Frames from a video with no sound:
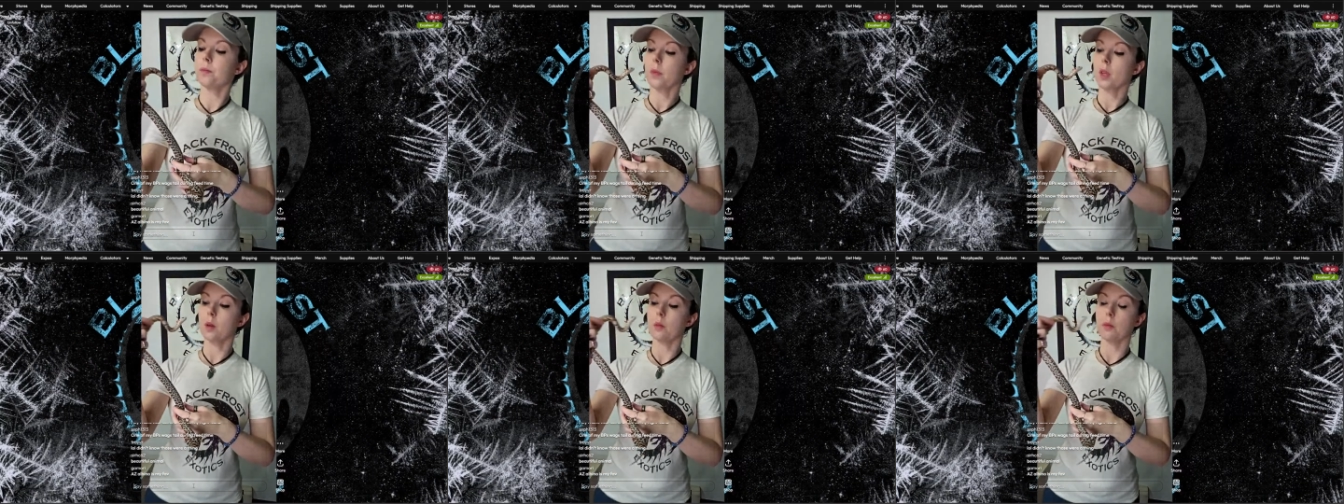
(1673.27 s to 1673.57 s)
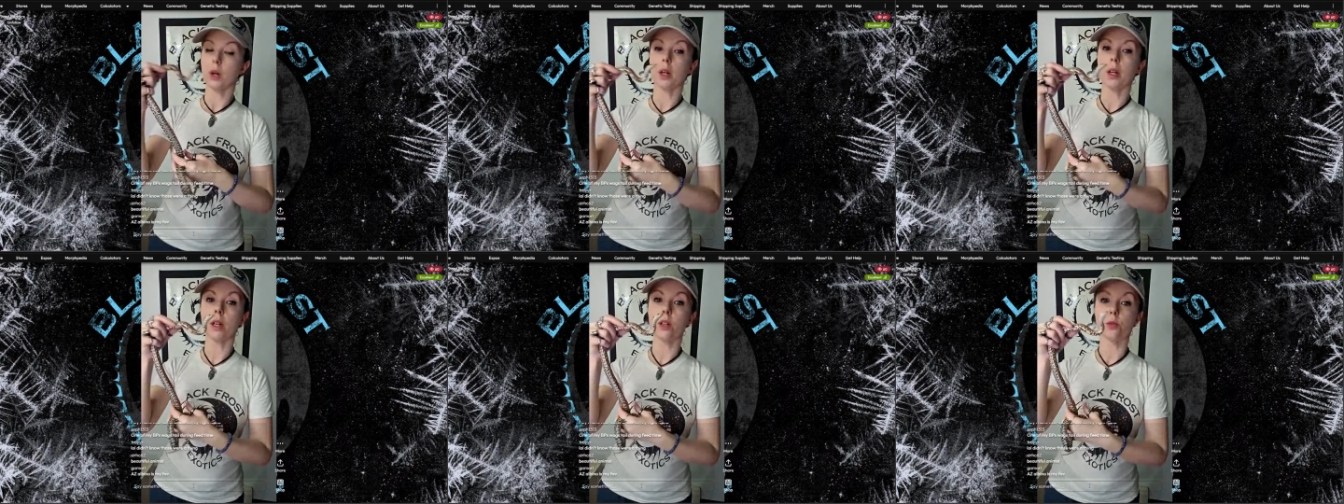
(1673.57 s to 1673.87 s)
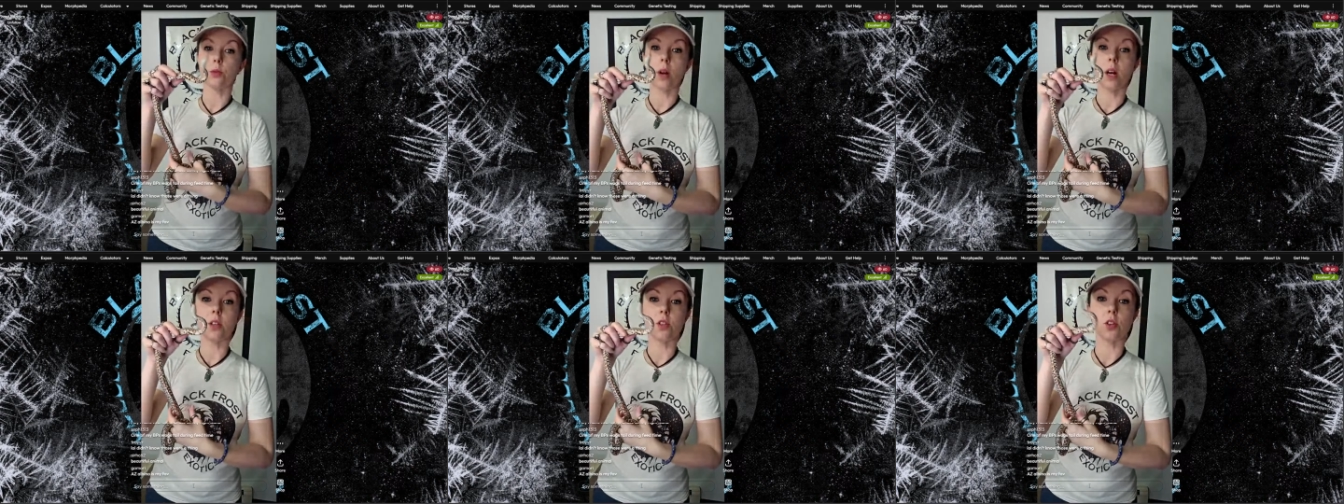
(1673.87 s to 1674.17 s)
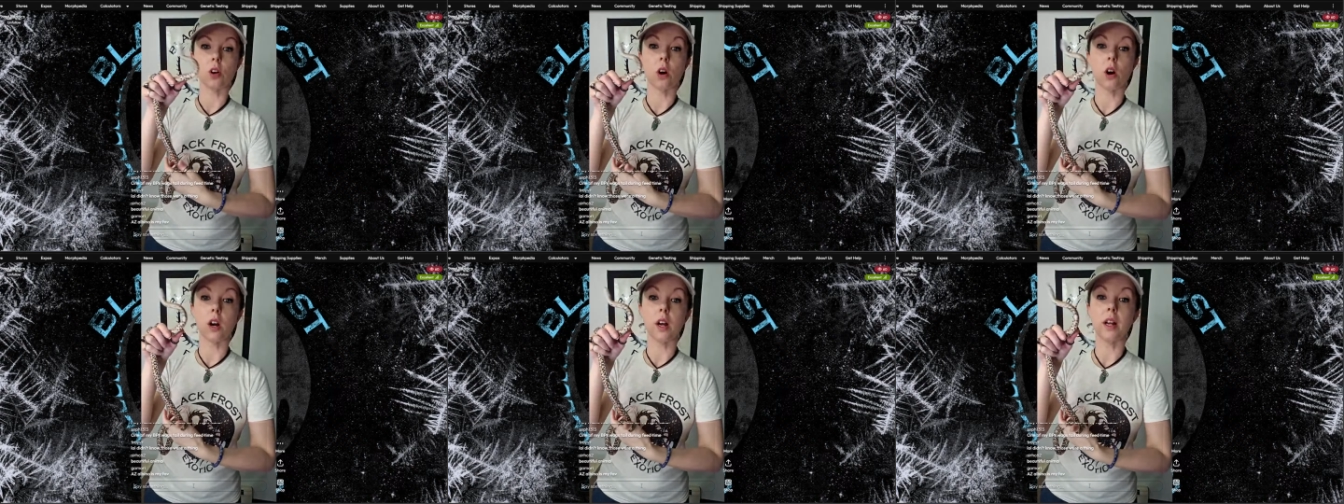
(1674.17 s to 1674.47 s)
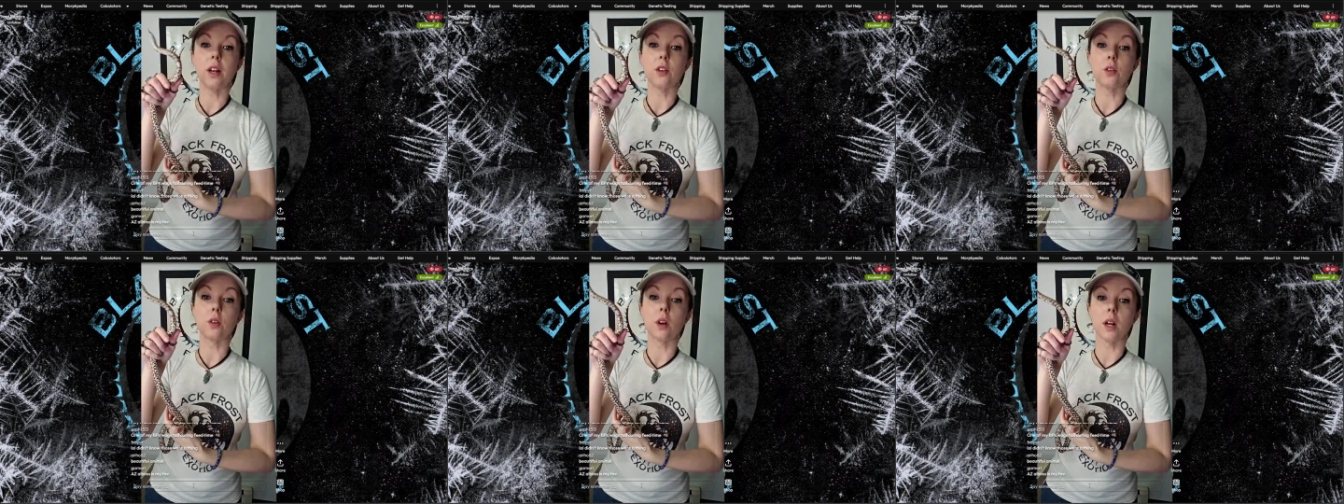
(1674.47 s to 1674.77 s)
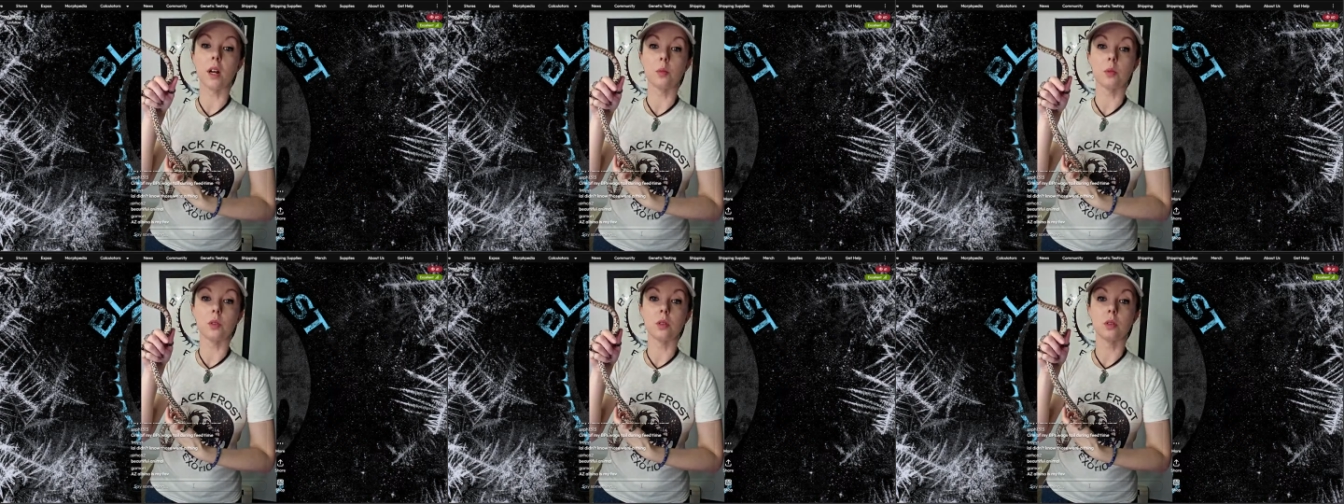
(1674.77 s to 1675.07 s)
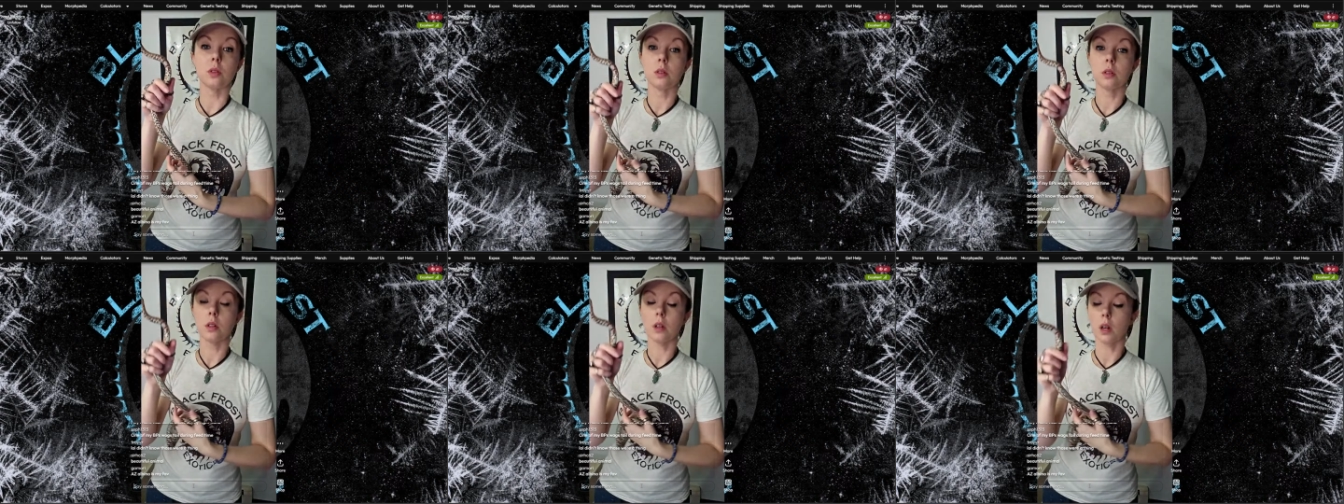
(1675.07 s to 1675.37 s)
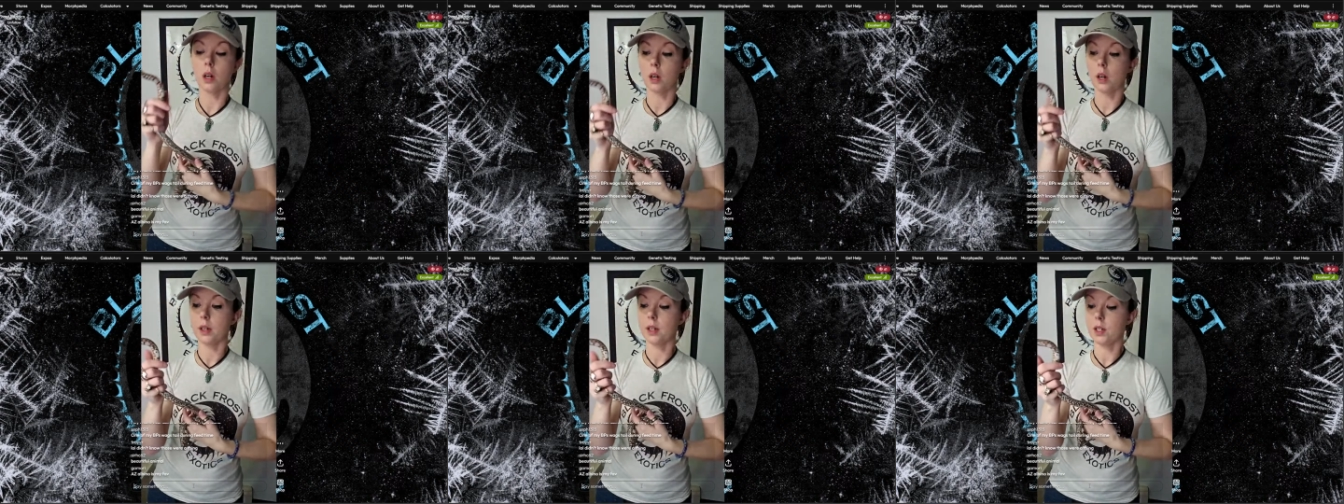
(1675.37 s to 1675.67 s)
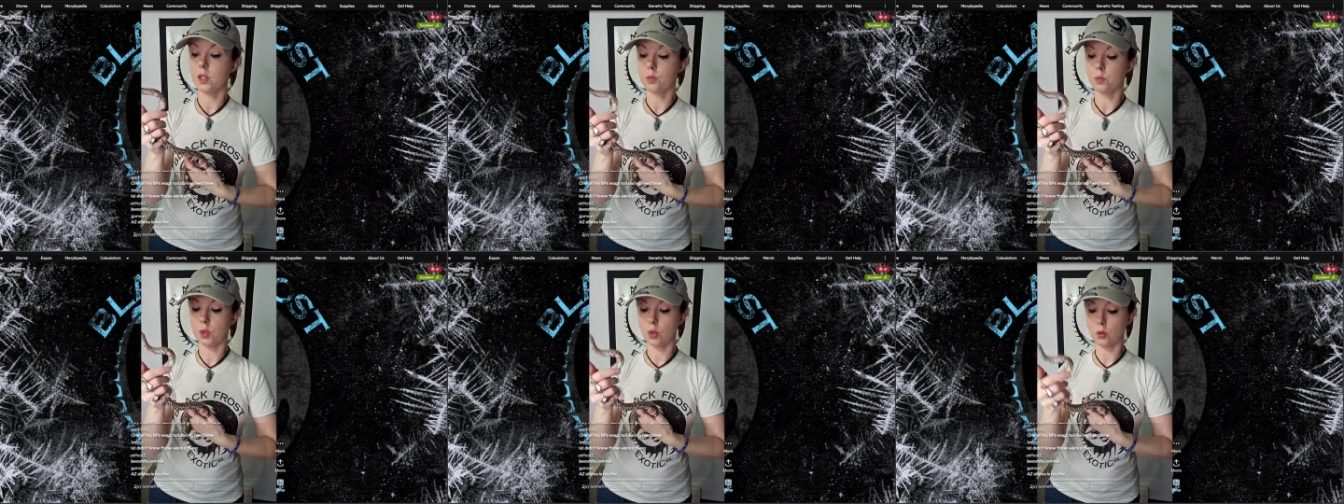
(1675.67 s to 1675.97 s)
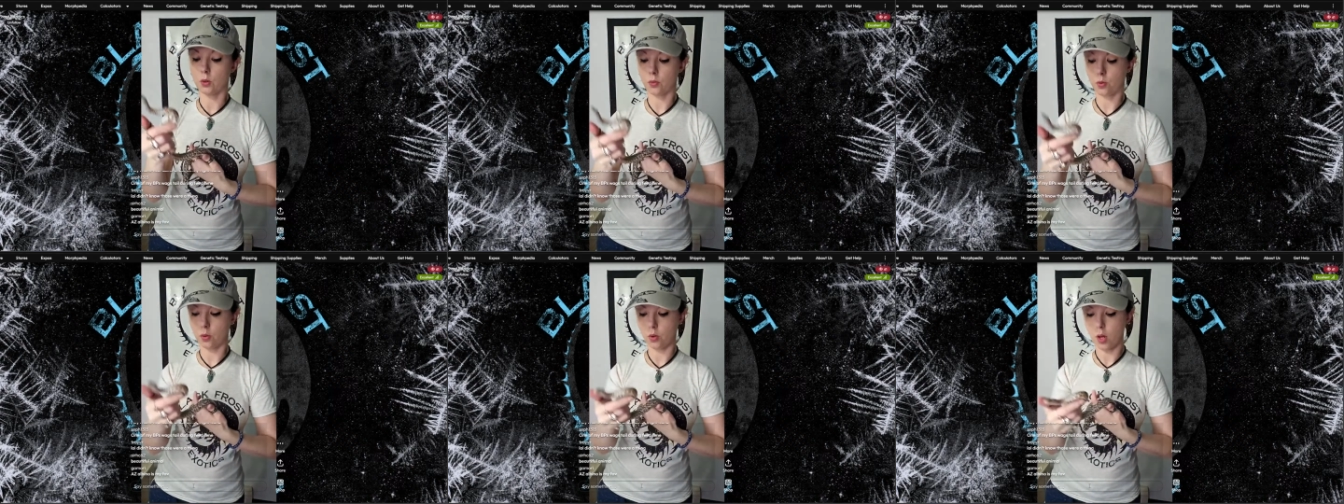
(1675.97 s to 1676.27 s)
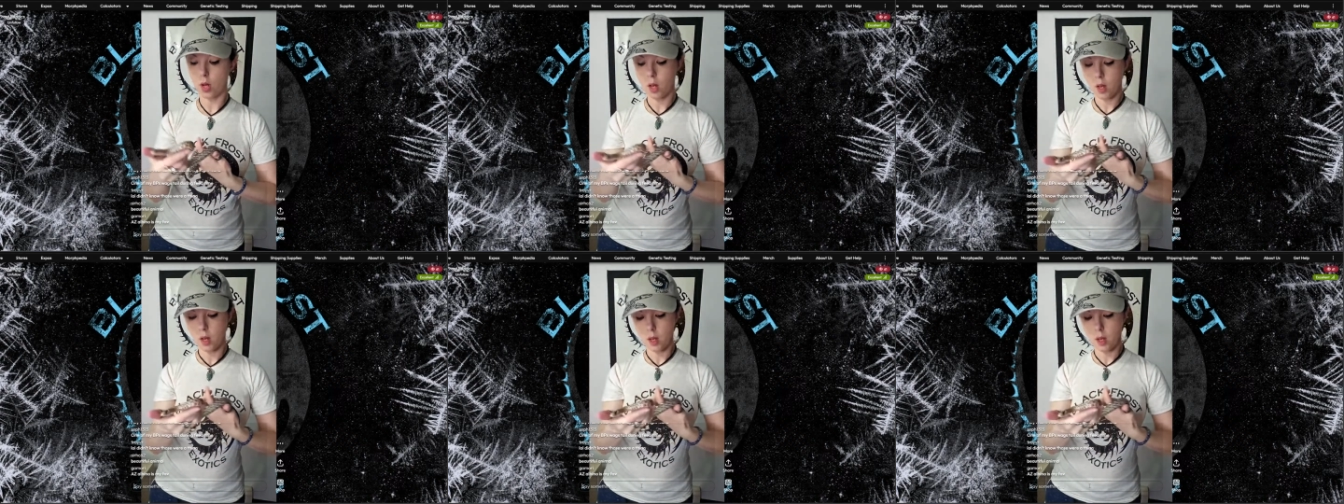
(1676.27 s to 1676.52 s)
But his reds are incredible. He's beautiful.